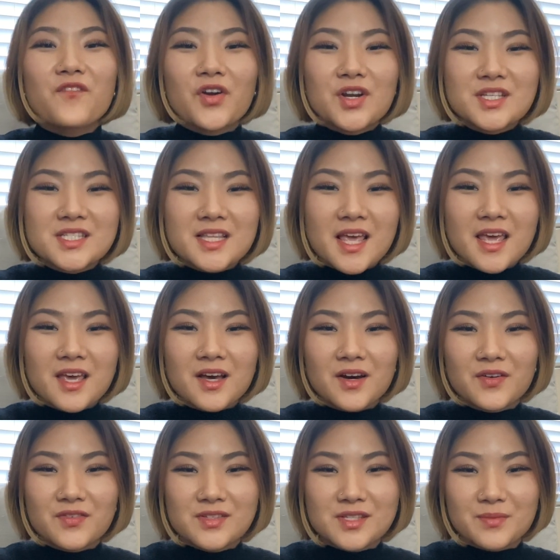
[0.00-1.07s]
first
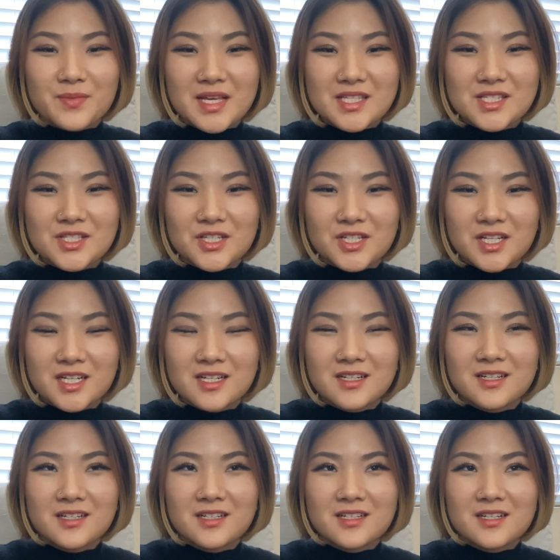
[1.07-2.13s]
day of semester
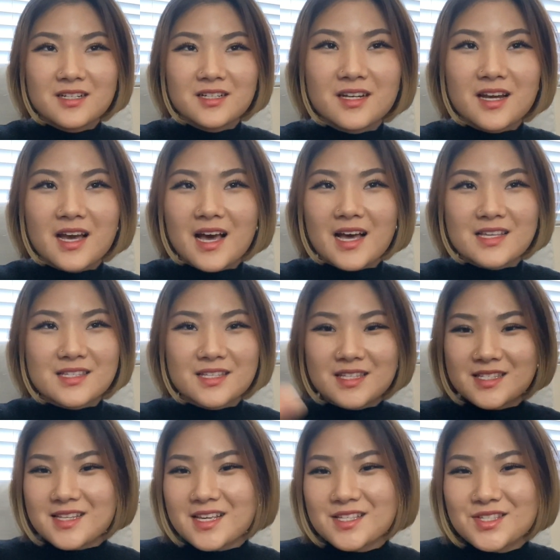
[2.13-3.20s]
as a
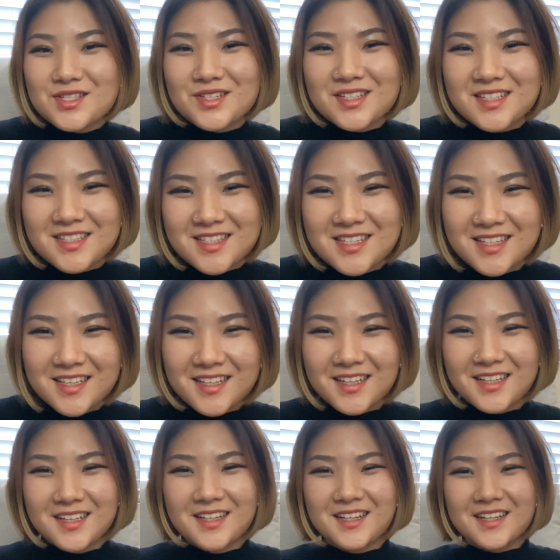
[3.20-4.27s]
design student.
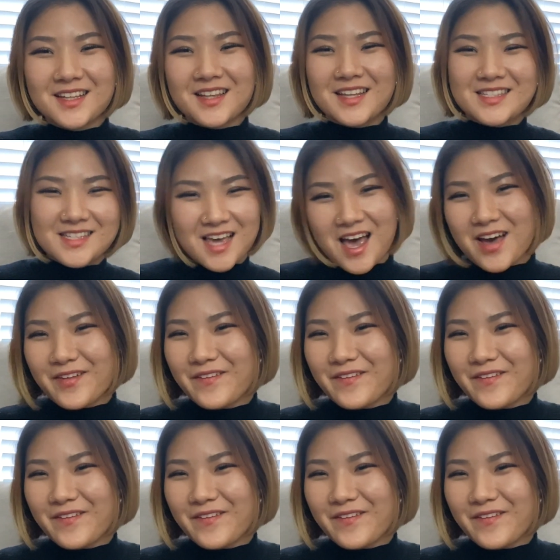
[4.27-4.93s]
Let's go.